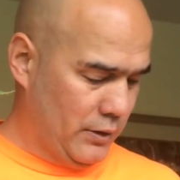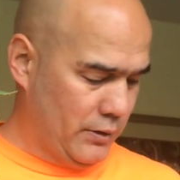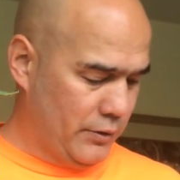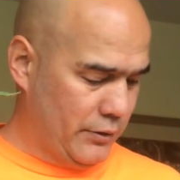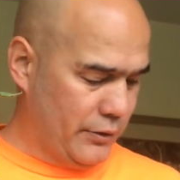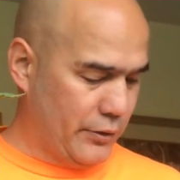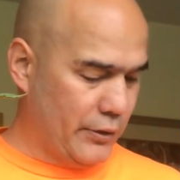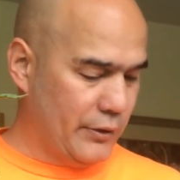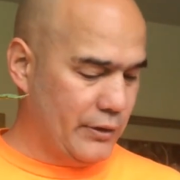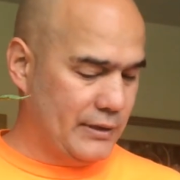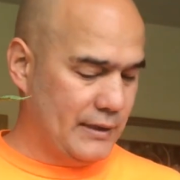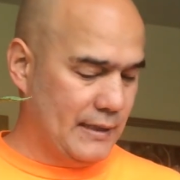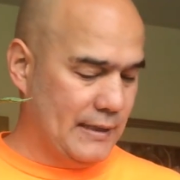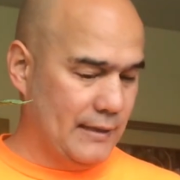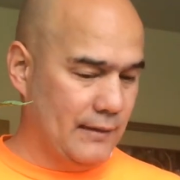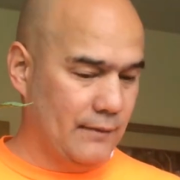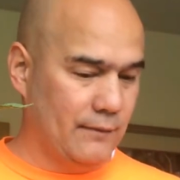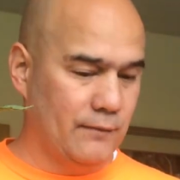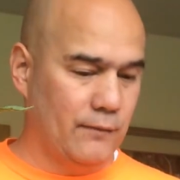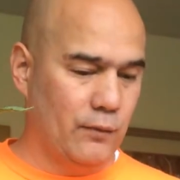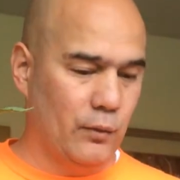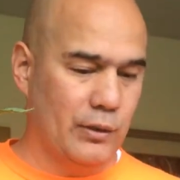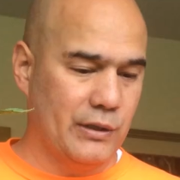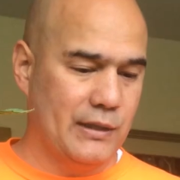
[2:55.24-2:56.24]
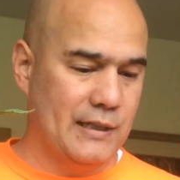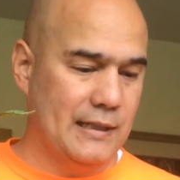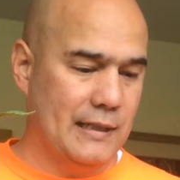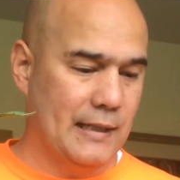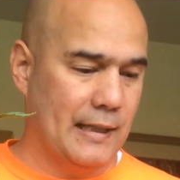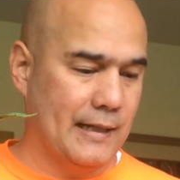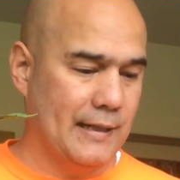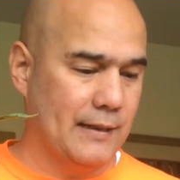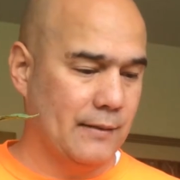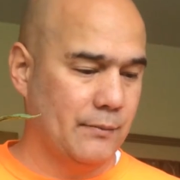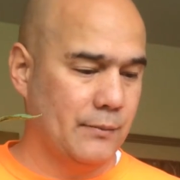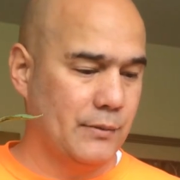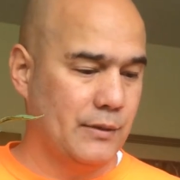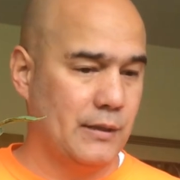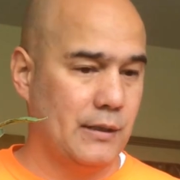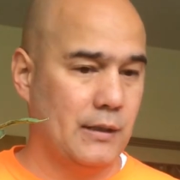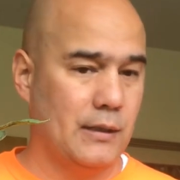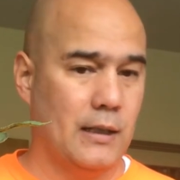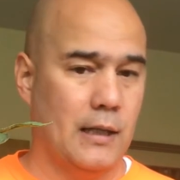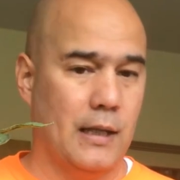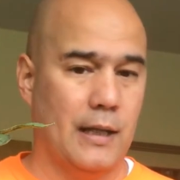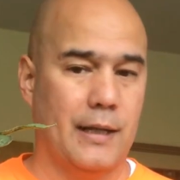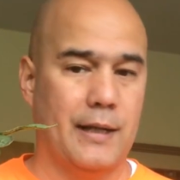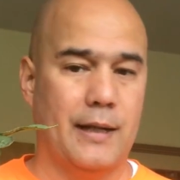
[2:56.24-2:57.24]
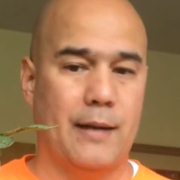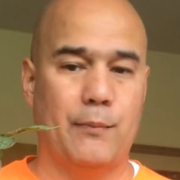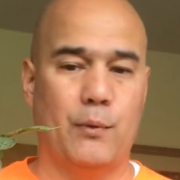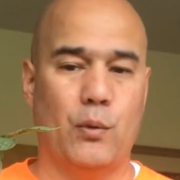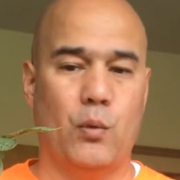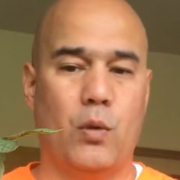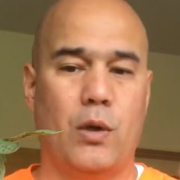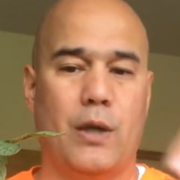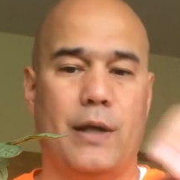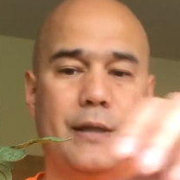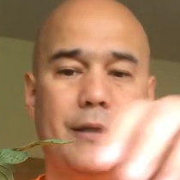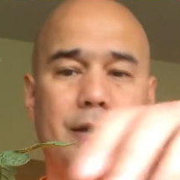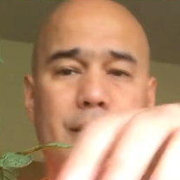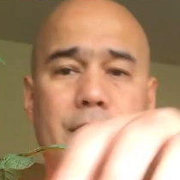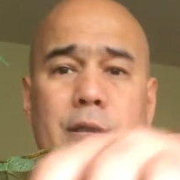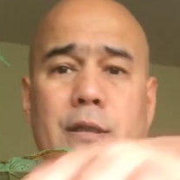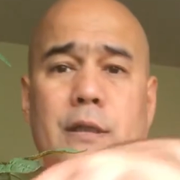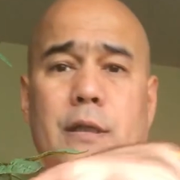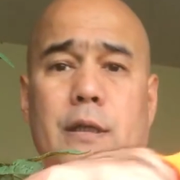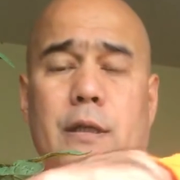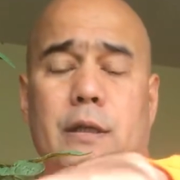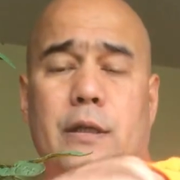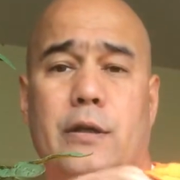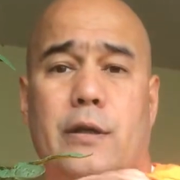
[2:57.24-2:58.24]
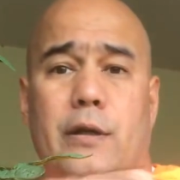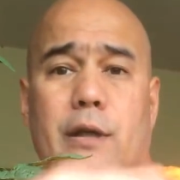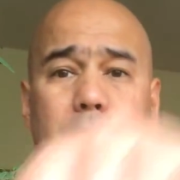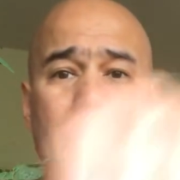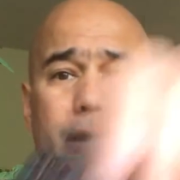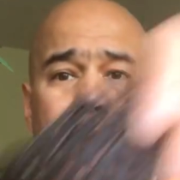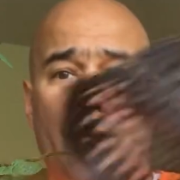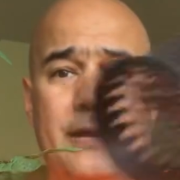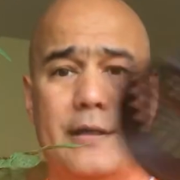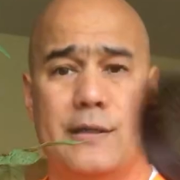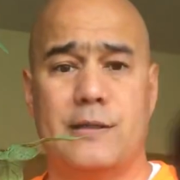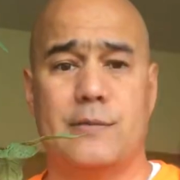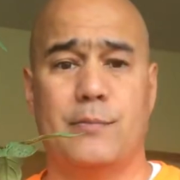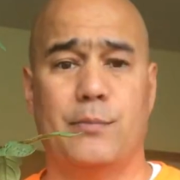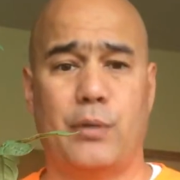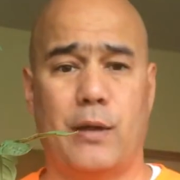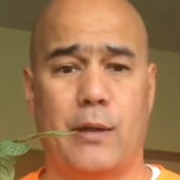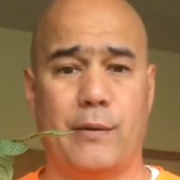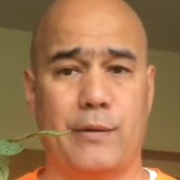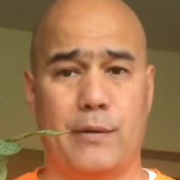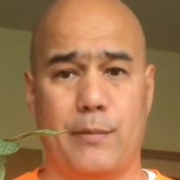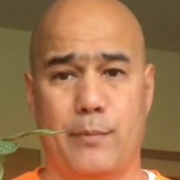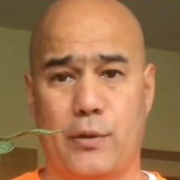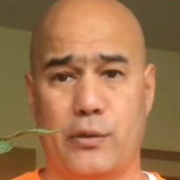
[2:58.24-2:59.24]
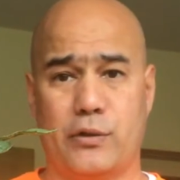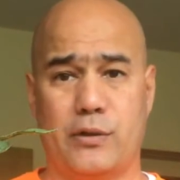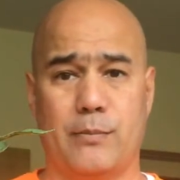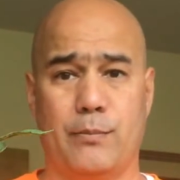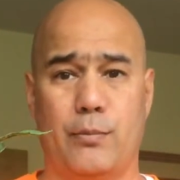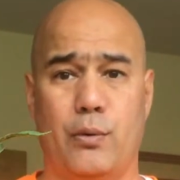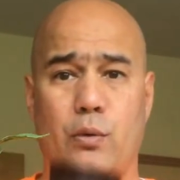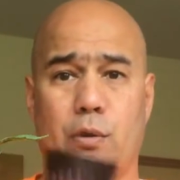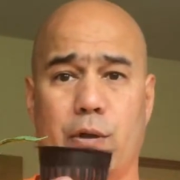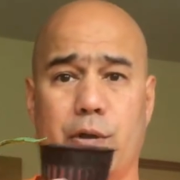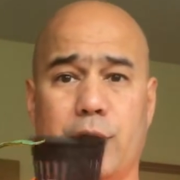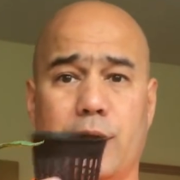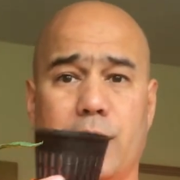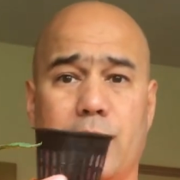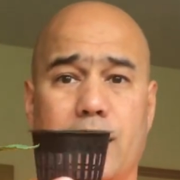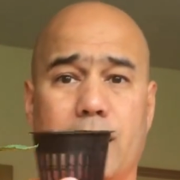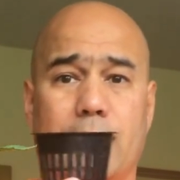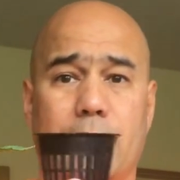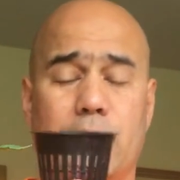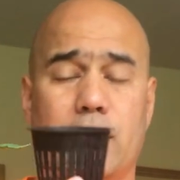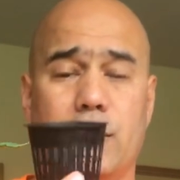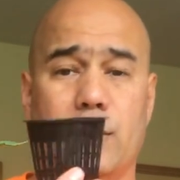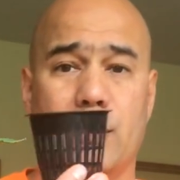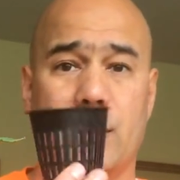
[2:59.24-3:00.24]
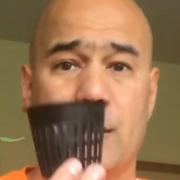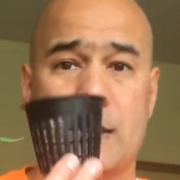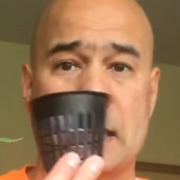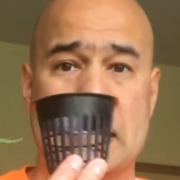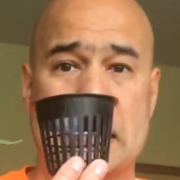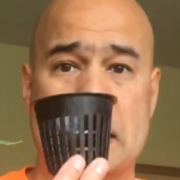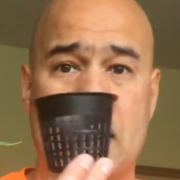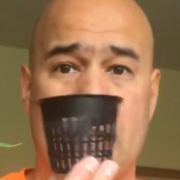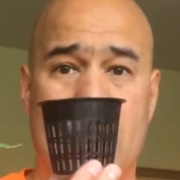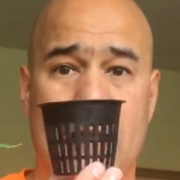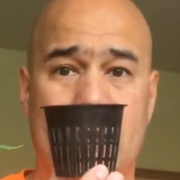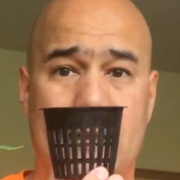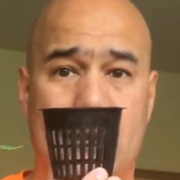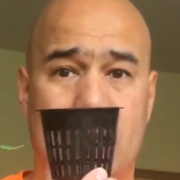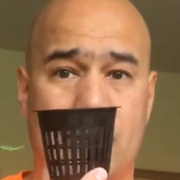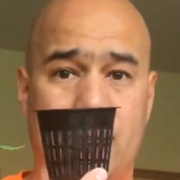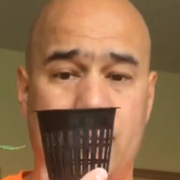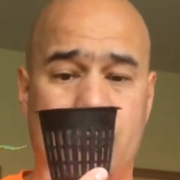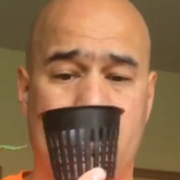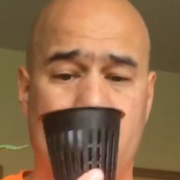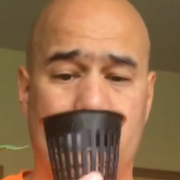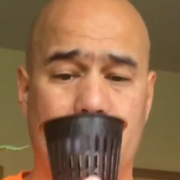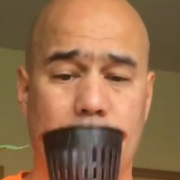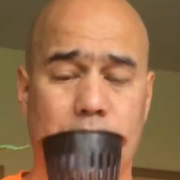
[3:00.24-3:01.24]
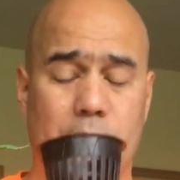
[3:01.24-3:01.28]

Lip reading: 13, 14 items. Number 1, this is probably the most important thing, you're gonna need net cups,